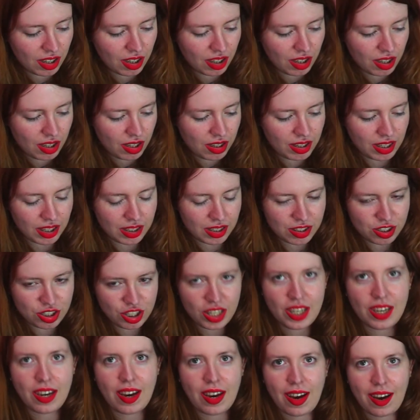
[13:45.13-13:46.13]
that
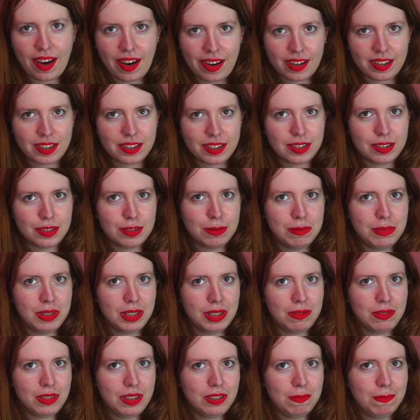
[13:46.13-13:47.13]
she has,
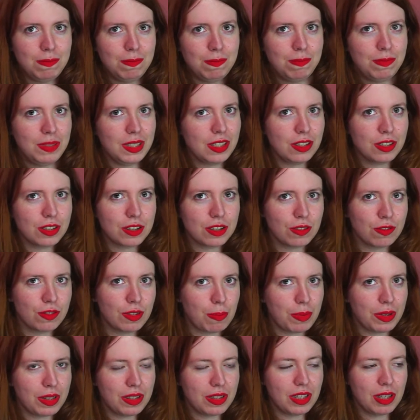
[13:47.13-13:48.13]
maybe because of the
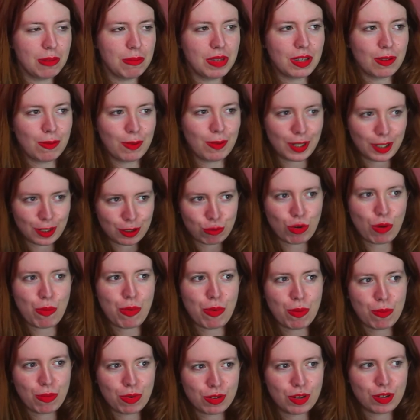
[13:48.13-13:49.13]
pandemic. Because
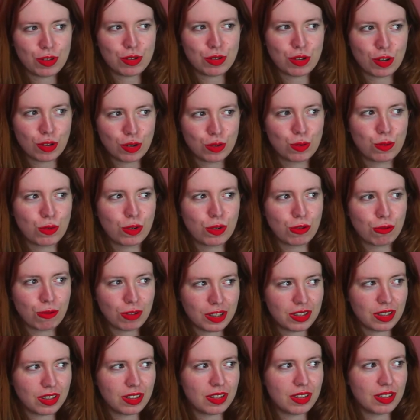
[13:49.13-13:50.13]
remember, these songs were
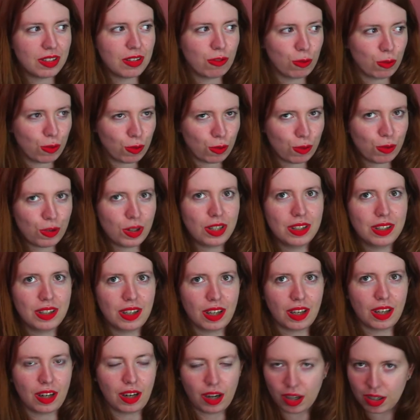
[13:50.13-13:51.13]
written during
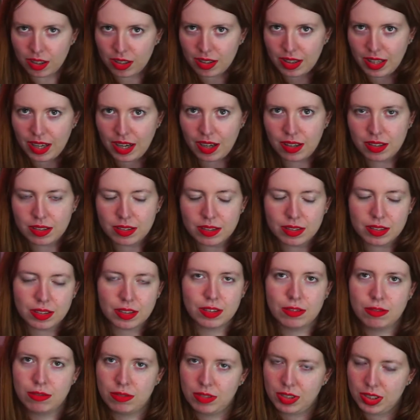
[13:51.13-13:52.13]
the lockdowns
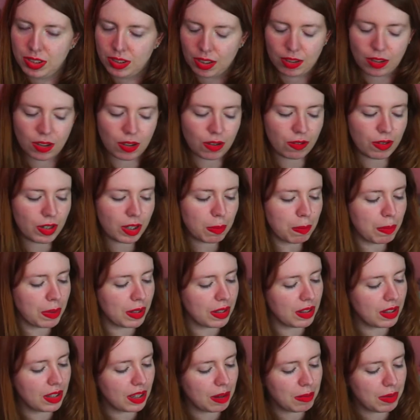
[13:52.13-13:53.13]
or during the COVID
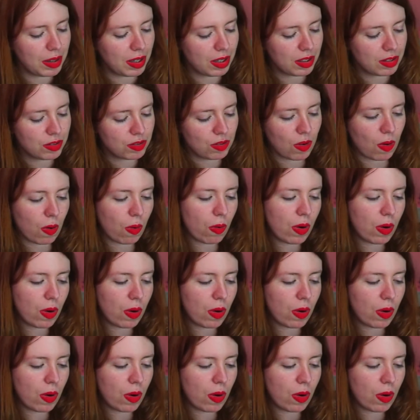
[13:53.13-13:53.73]
pandemic. So